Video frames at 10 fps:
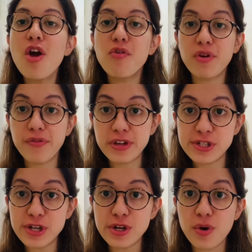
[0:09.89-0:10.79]

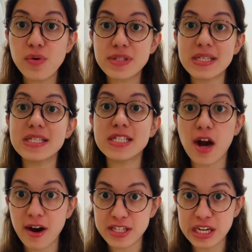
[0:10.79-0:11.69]
revision notes
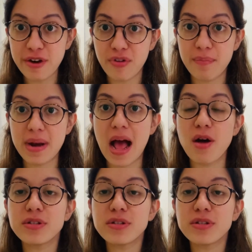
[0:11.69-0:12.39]
starting from now,